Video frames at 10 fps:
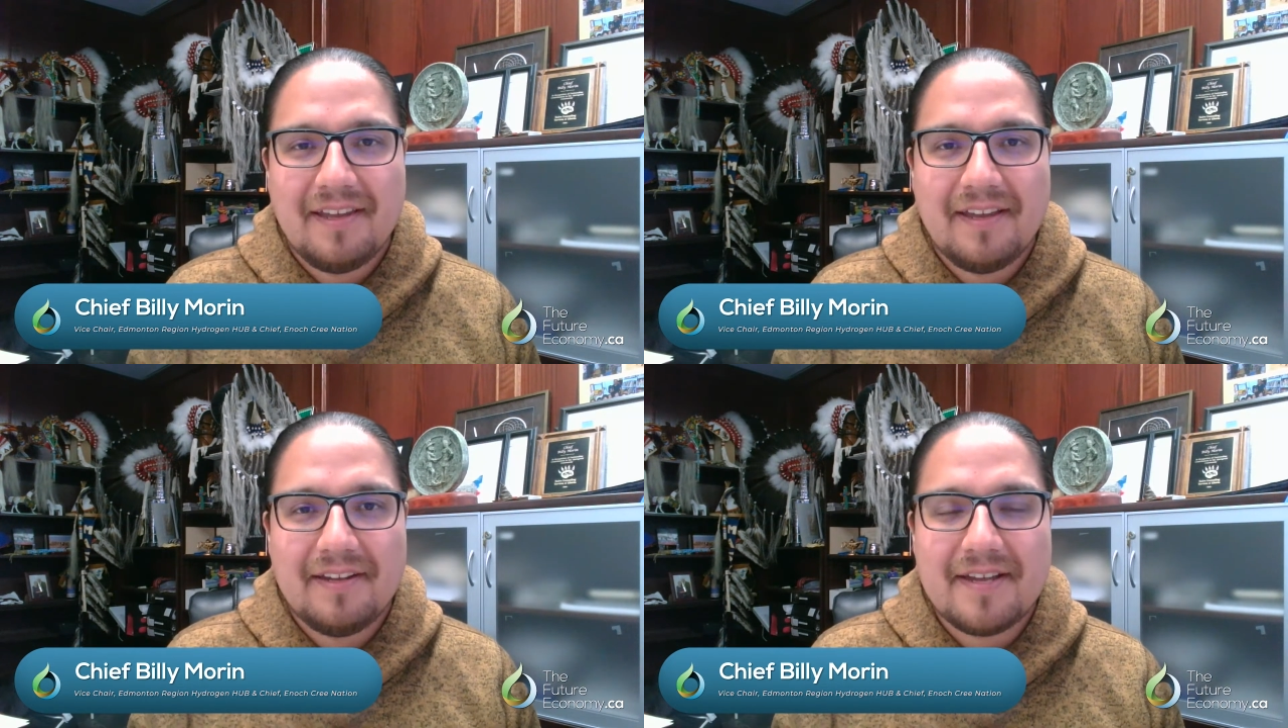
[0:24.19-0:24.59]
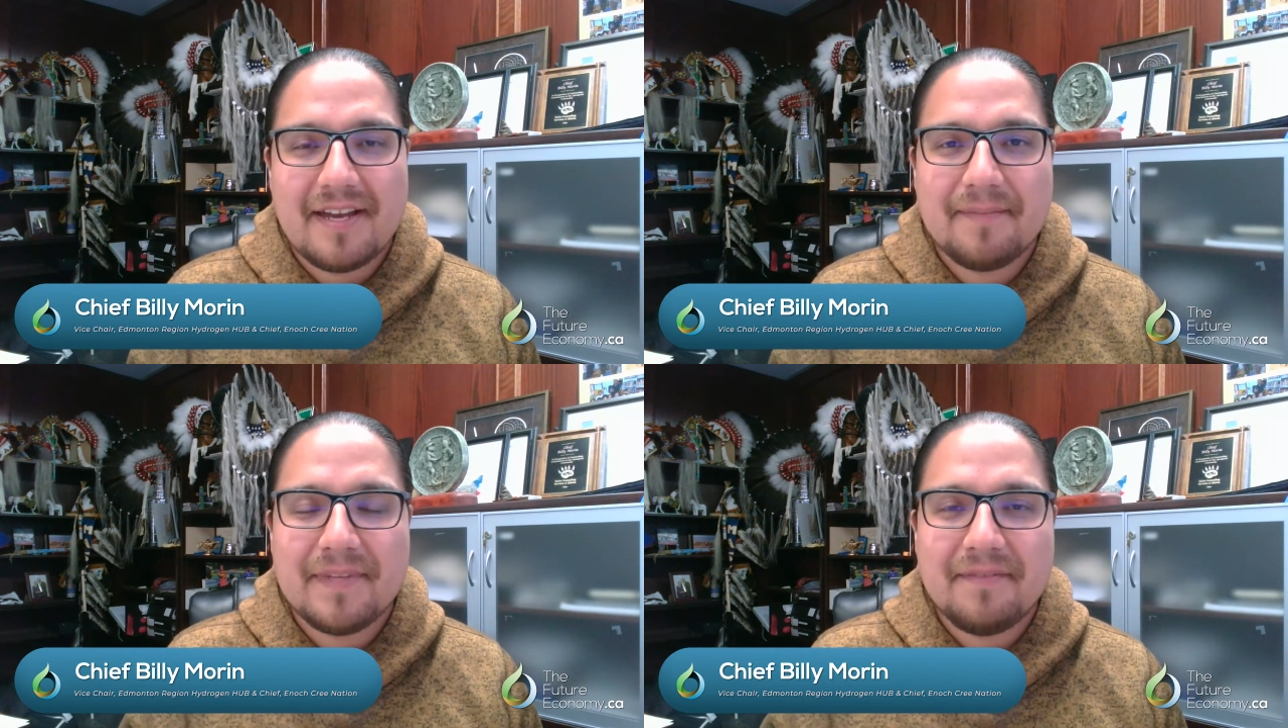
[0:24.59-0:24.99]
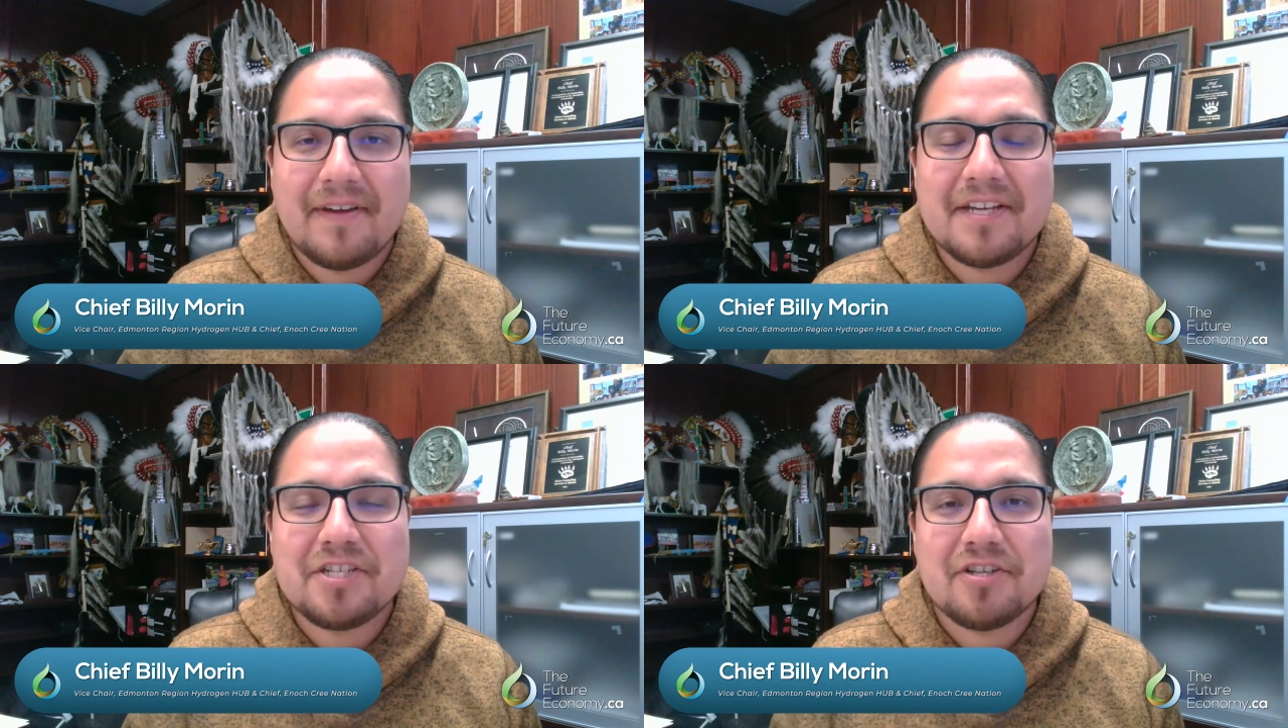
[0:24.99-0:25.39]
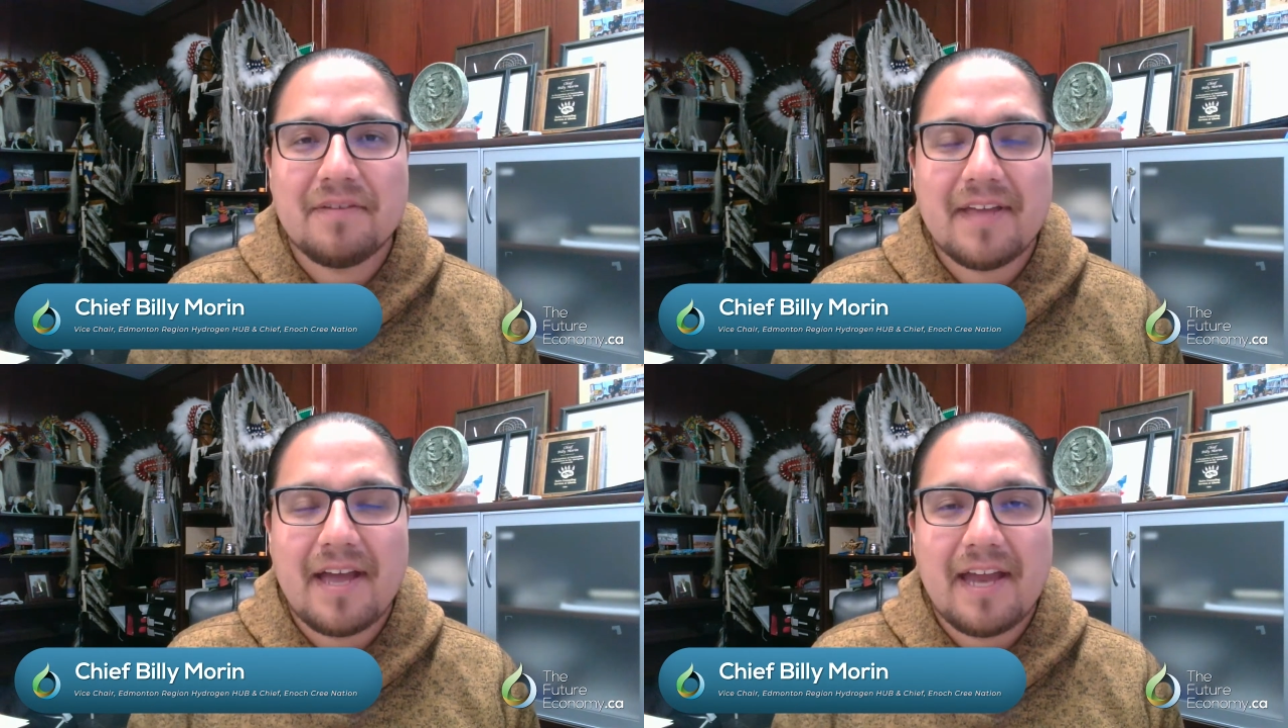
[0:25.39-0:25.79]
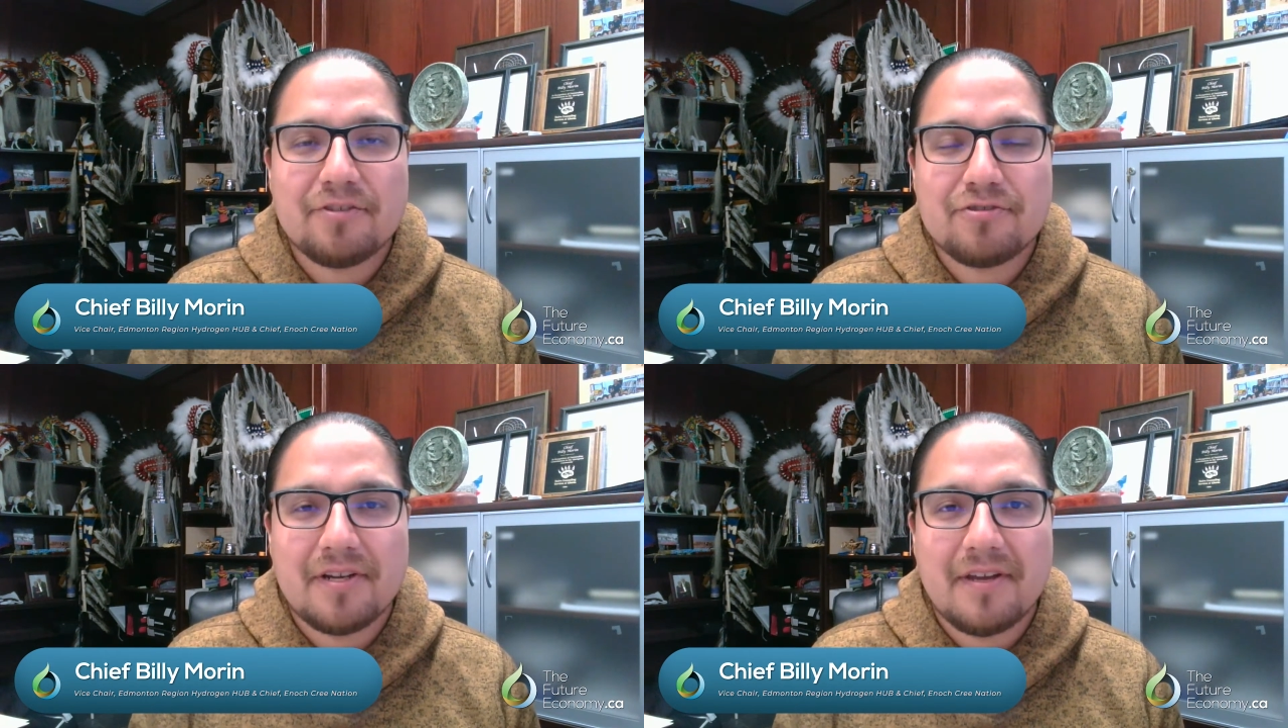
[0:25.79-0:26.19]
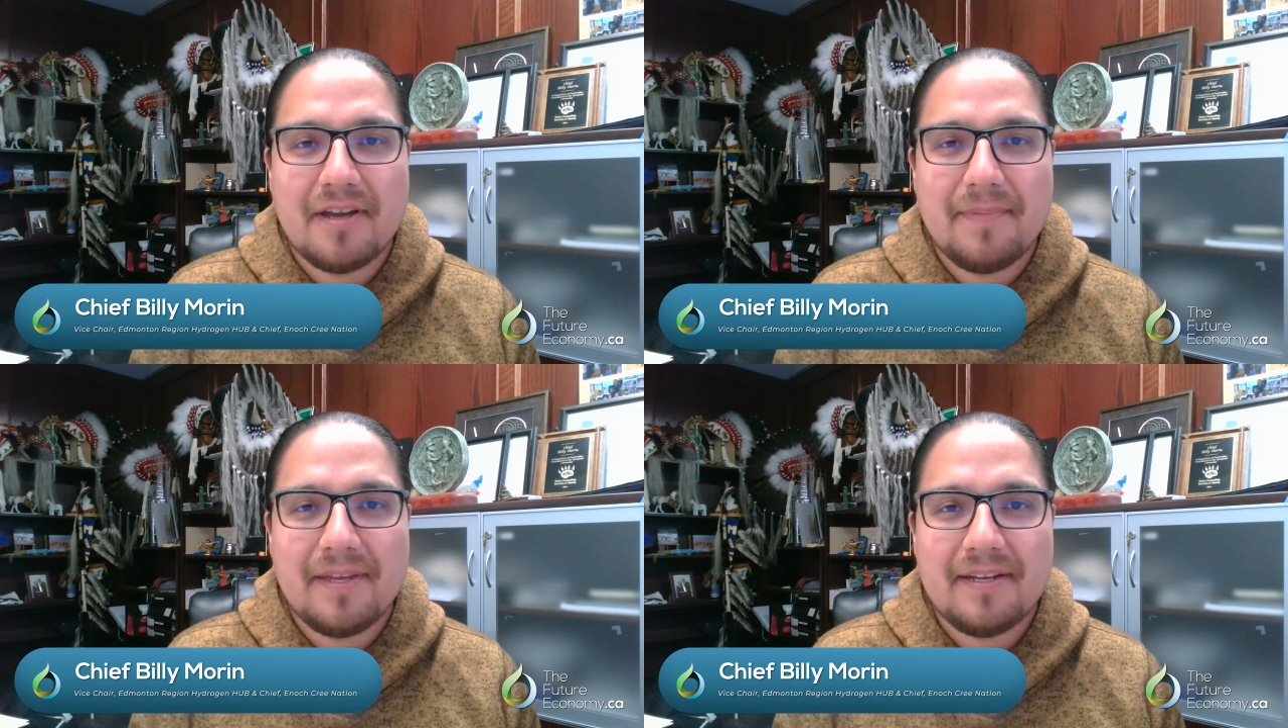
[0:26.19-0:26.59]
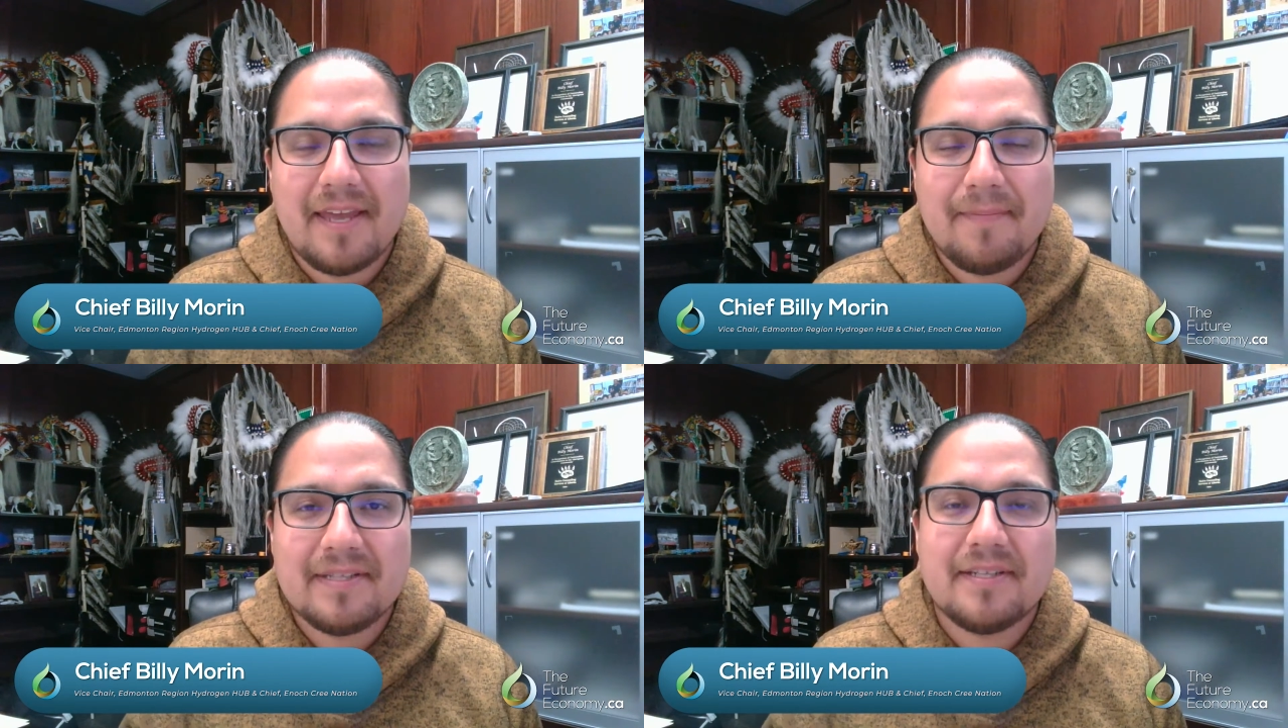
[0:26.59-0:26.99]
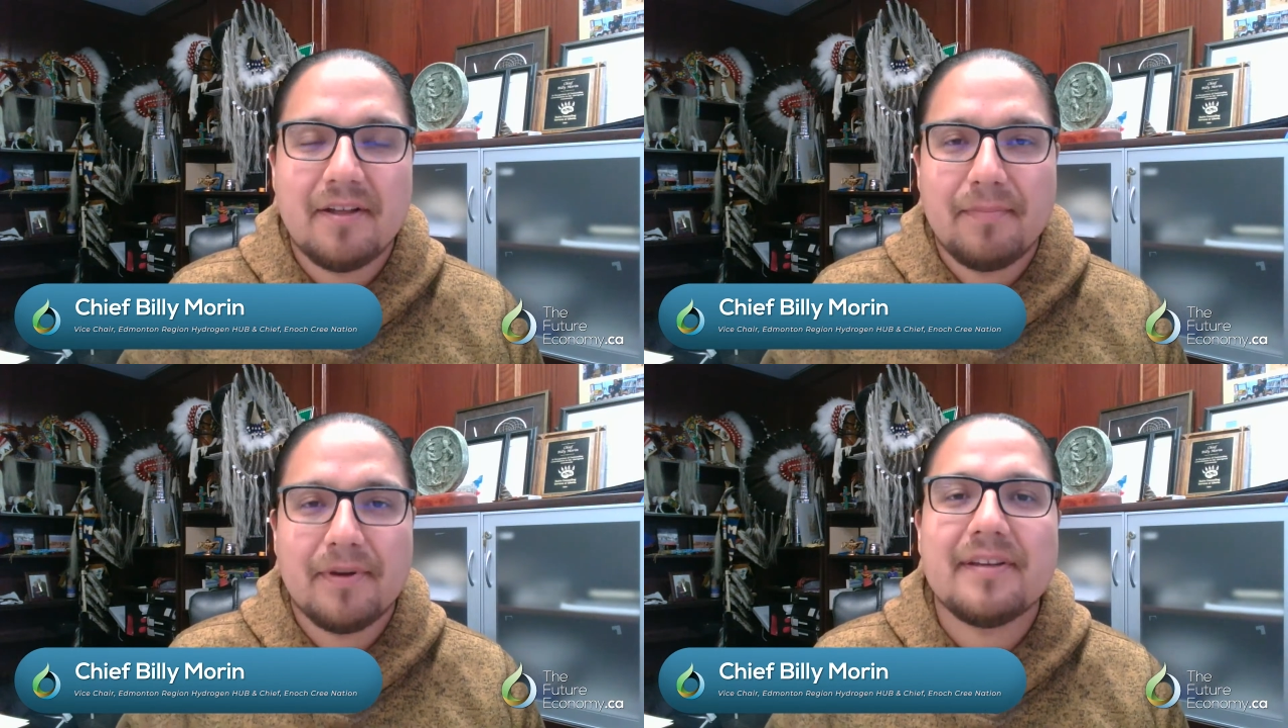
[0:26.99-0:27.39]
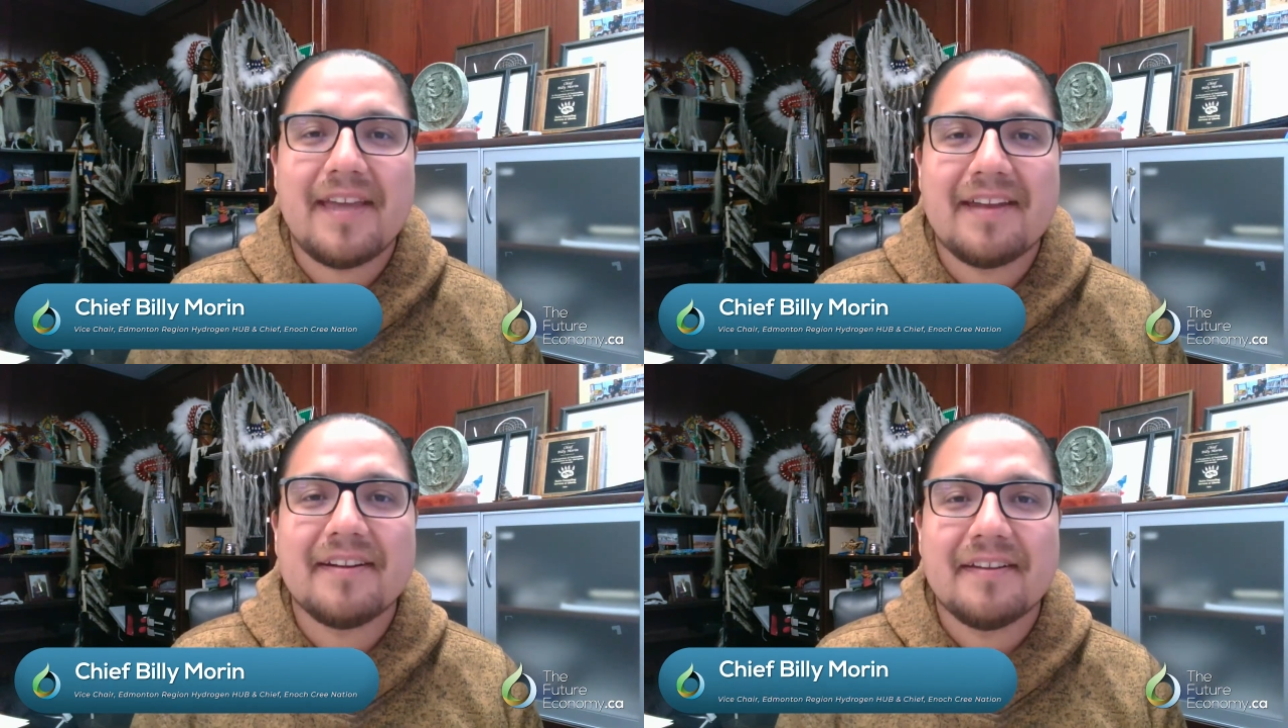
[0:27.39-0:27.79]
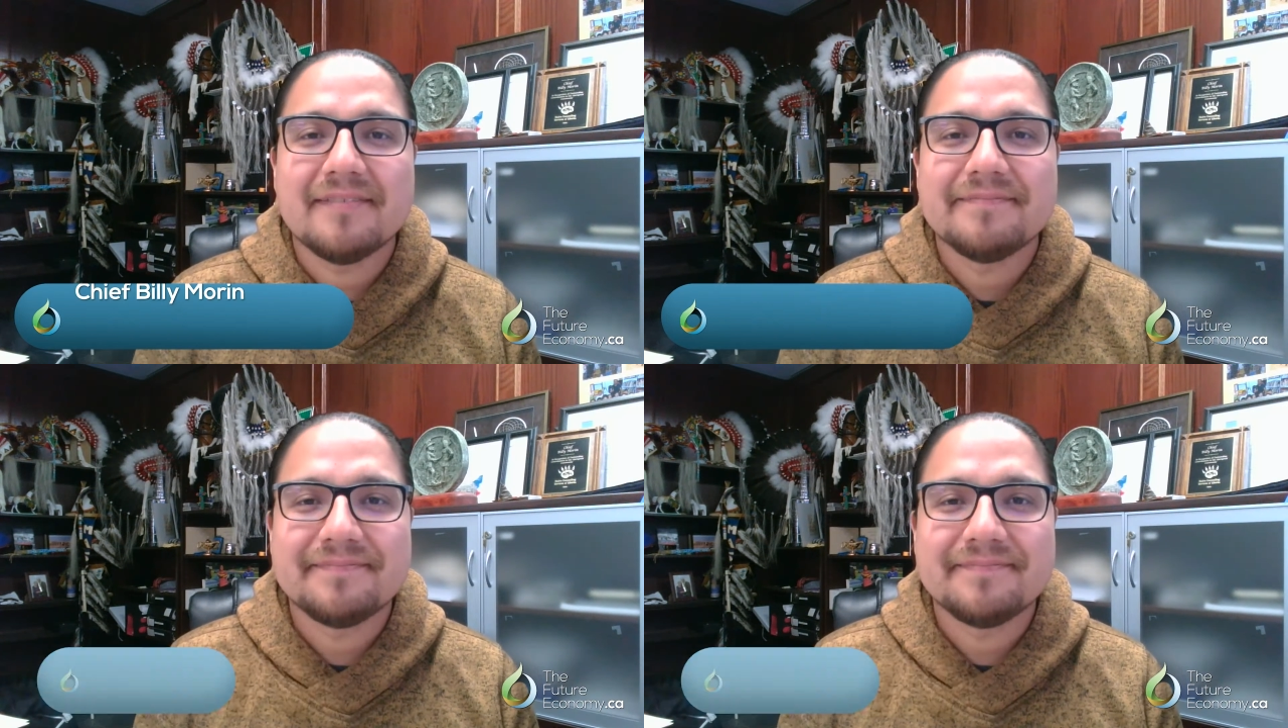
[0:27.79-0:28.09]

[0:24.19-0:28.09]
and I am the Vice Chair of the Hydrogen Hub in Edmonton, Alberta, Canada.